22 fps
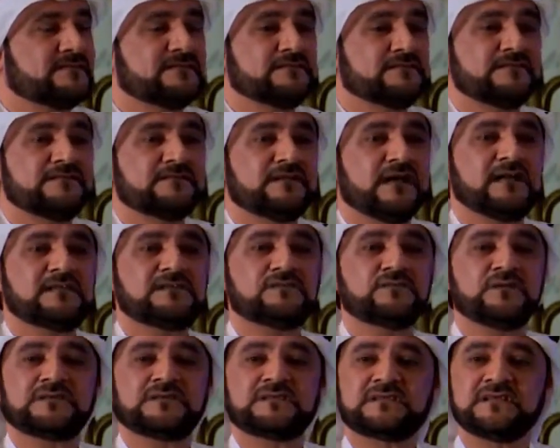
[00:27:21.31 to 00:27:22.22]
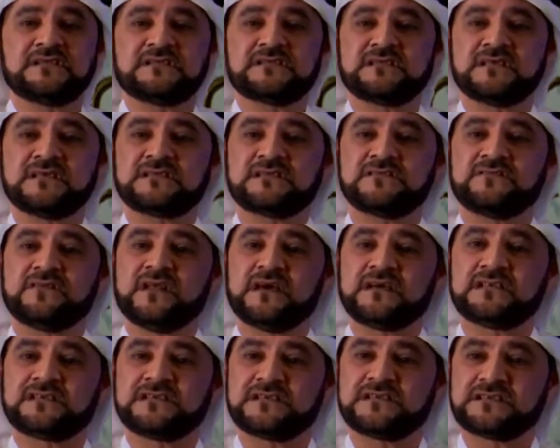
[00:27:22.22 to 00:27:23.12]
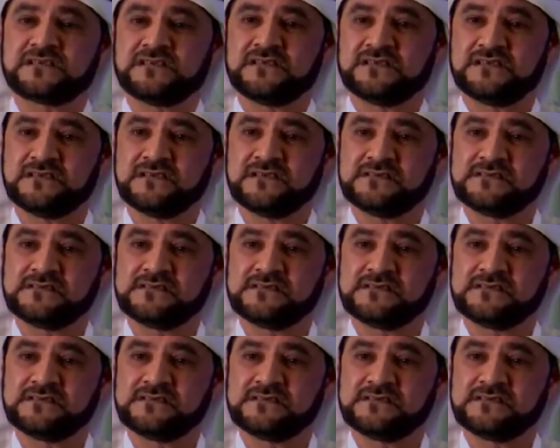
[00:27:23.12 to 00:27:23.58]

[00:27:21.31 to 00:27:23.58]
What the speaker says: That's what sets the civilization.